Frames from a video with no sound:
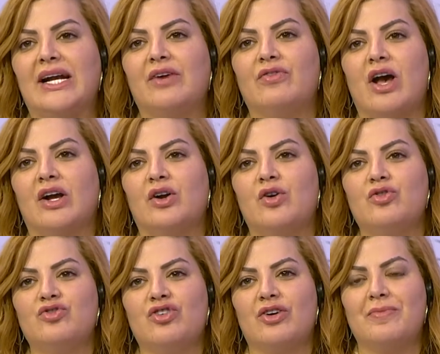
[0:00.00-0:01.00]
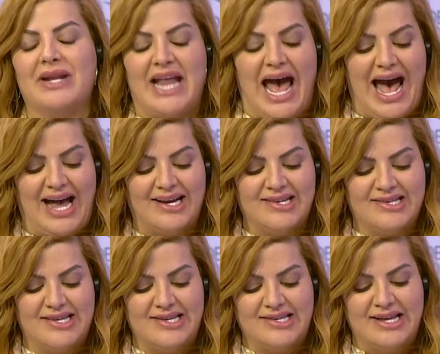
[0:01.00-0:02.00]
Franco-German
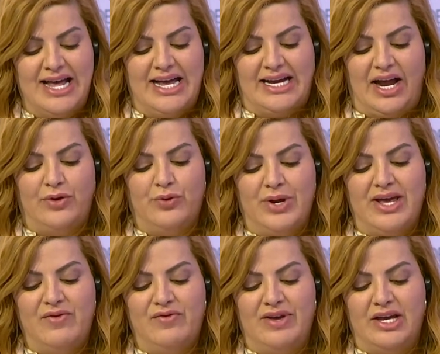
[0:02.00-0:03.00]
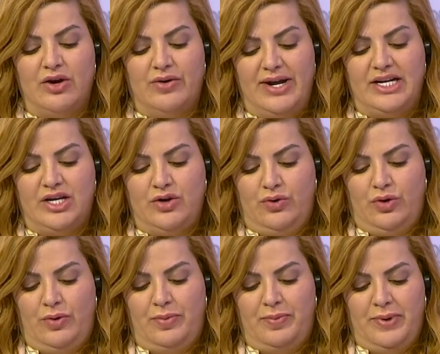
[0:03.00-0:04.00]
Axis can reinvigorate
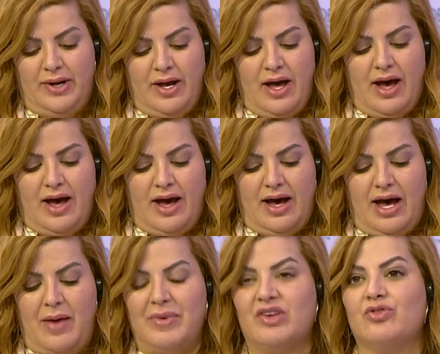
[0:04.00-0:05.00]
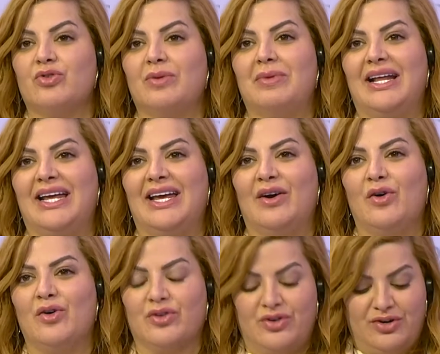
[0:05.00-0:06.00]
Europe. I'm extremely
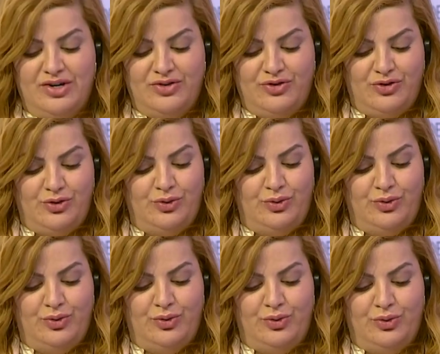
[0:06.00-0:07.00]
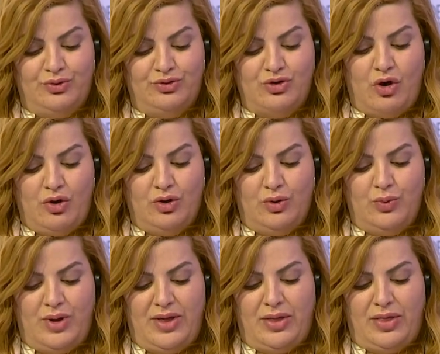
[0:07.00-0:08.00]
honored to talk
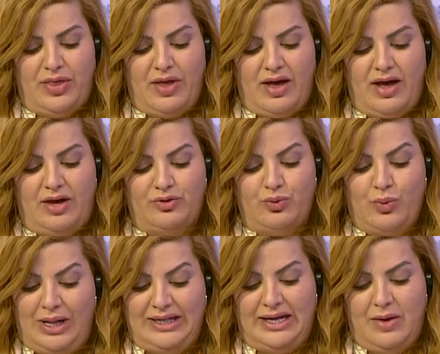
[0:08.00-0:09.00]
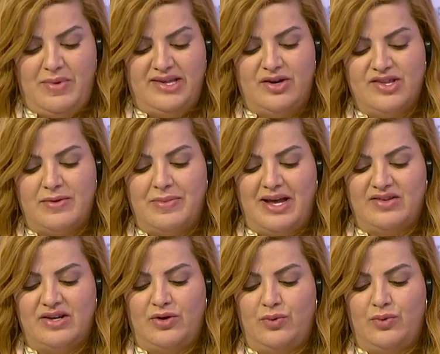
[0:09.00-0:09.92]
with, to welcome Mr. Sebastian